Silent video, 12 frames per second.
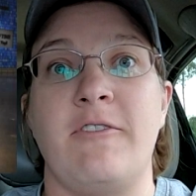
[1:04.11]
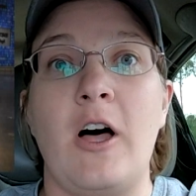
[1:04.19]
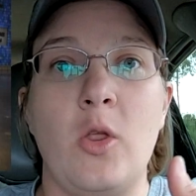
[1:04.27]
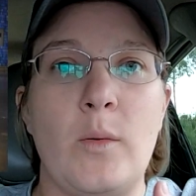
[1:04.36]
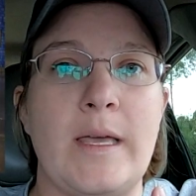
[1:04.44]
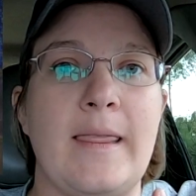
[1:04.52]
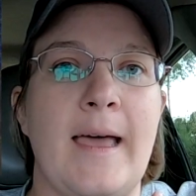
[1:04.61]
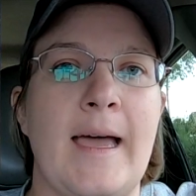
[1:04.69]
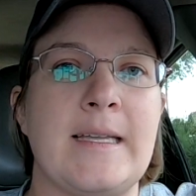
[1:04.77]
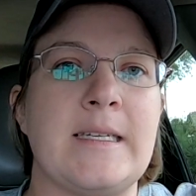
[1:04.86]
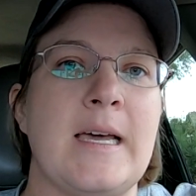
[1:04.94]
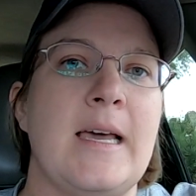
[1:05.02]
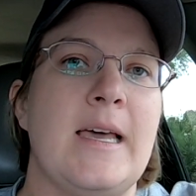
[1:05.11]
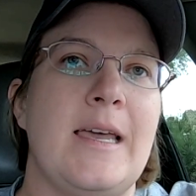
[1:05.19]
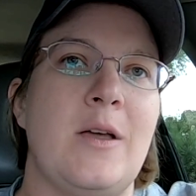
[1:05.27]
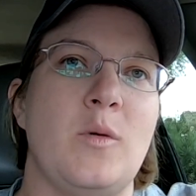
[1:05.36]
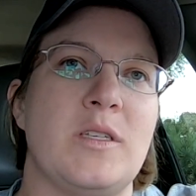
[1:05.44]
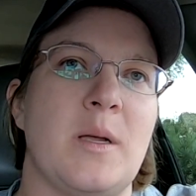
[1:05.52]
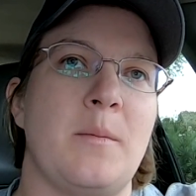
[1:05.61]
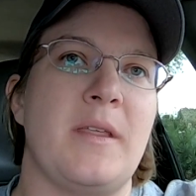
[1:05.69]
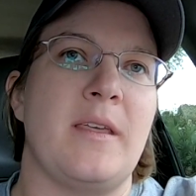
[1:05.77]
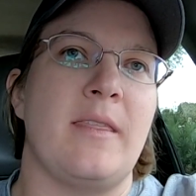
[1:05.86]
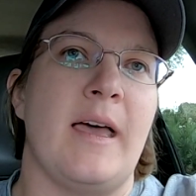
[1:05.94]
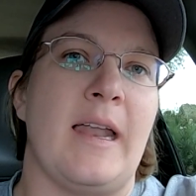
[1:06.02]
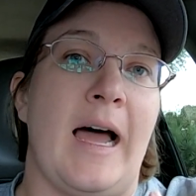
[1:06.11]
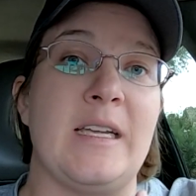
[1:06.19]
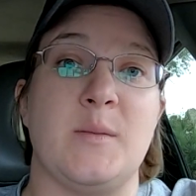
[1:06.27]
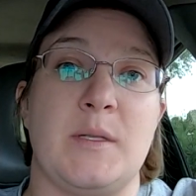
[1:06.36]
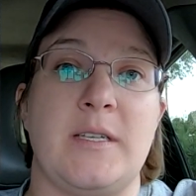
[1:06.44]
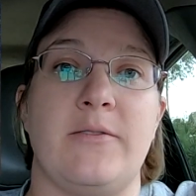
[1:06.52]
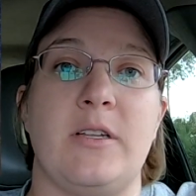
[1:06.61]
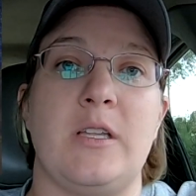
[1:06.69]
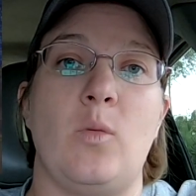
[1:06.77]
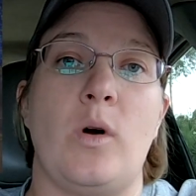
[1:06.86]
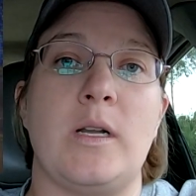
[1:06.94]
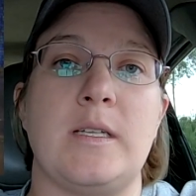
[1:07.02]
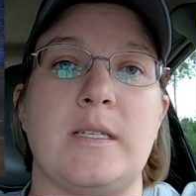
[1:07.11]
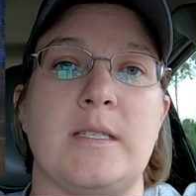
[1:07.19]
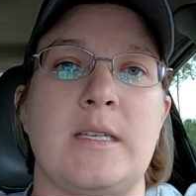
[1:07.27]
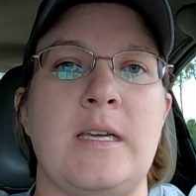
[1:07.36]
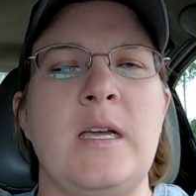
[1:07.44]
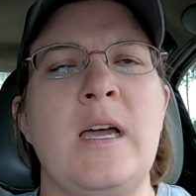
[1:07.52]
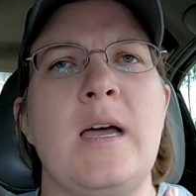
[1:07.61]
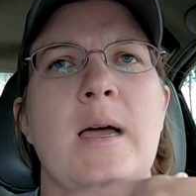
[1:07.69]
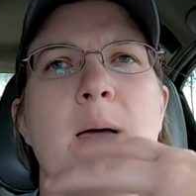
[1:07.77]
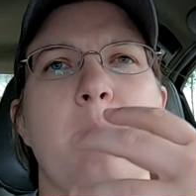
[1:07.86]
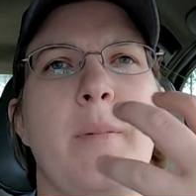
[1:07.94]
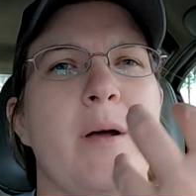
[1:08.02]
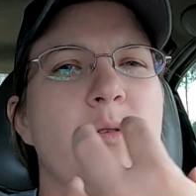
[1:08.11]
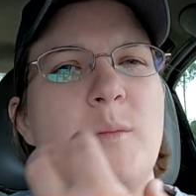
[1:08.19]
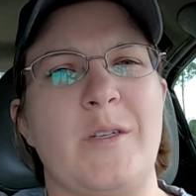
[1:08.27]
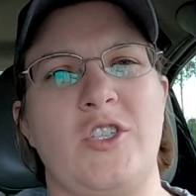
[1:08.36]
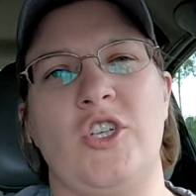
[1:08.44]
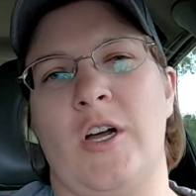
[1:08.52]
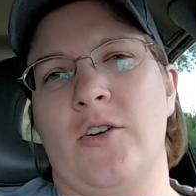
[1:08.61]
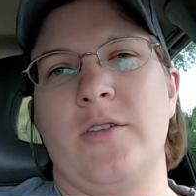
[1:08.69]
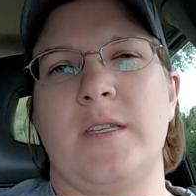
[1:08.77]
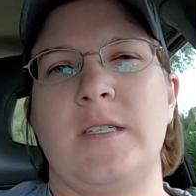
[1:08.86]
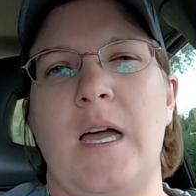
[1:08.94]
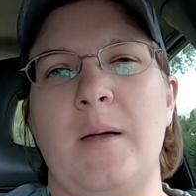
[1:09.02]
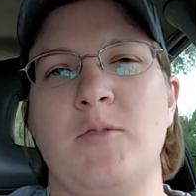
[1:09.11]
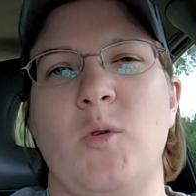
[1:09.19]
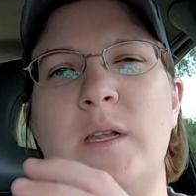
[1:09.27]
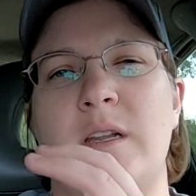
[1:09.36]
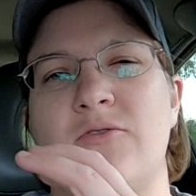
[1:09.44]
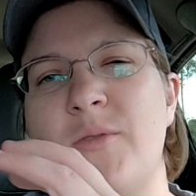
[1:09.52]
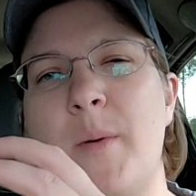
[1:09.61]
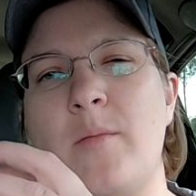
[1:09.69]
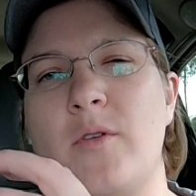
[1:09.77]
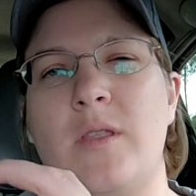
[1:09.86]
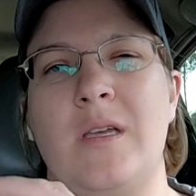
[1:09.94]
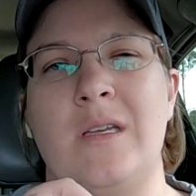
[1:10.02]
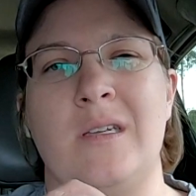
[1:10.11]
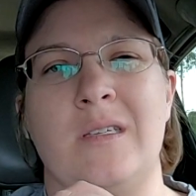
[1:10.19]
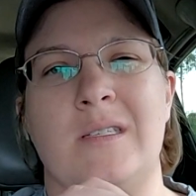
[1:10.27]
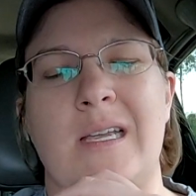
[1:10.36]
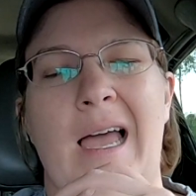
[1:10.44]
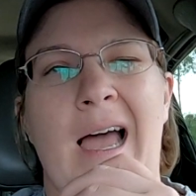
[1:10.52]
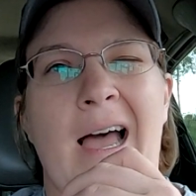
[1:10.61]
following that, it was something that I specifically wanted to see. Bear was much younger at the time, so he didn't remember things